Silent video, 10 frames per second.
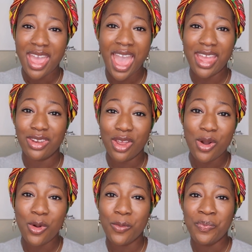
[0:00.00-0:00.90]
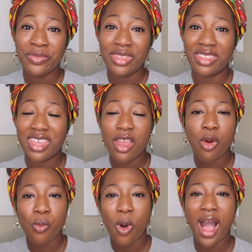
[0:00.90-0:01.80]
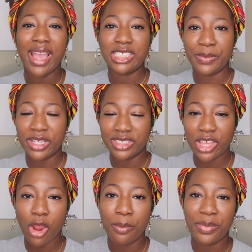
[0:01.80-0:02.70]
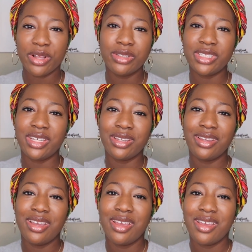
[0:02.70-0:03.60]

and know that they are wise because they are building